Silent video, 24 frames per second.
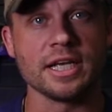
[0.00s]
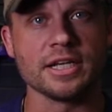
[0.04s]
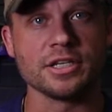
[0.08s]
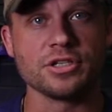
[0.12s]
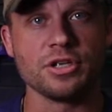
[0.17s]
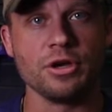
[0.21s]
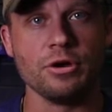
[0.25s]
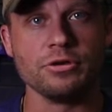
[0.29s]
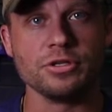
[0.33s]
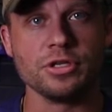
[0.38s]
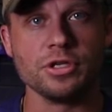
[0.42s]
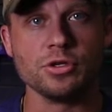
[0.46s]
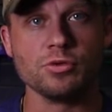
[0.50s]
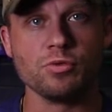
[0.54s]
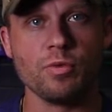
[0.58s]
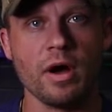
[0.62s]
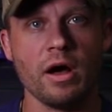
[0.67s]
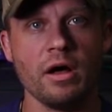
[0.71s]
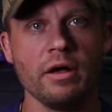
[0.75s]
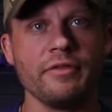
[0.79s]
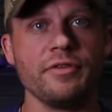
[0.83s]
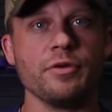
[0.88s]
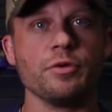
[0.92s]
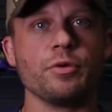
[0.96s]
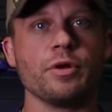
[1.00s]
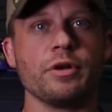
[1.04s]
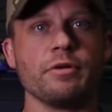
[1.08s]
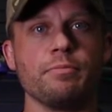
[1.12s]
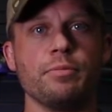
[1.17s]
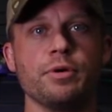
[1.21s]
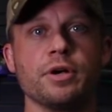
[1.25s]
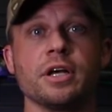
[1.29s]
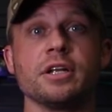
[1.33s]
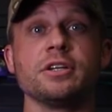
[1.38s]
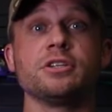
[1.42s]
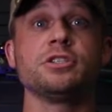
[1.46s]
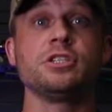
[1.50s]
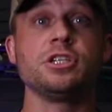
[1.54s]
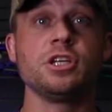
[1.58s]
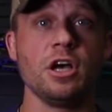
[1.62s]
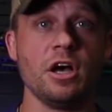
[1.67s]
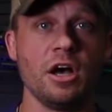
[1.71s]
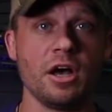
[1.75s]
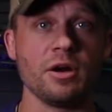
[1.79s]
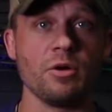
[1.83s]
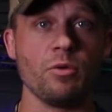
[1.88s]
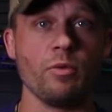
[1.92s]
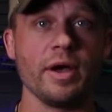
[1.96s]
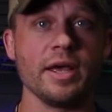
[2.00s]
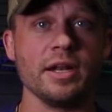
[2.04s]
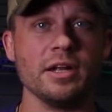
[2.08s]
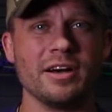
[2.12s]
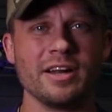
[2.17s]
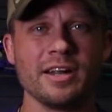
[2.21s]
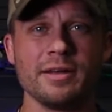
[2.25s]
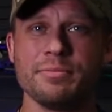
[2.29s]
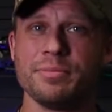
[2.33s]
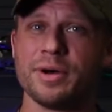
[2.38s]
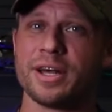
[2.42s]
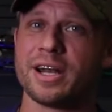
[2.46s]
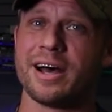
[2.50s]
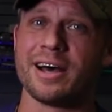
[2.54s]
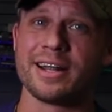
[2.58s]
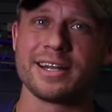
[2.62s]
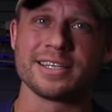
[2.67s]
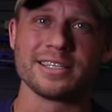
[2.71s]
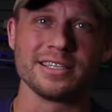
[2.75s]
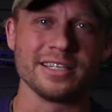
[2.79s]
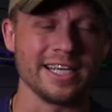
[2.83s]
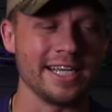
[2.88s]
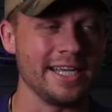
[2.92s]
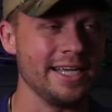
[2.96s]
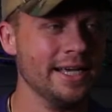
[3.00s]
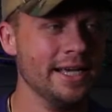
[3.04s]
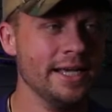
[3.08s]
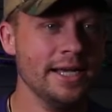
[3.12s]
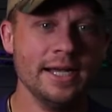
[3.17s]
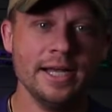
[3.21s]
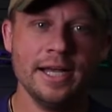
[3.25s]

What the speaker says: has those as well if you want to put a ton of weight on it. But honestly,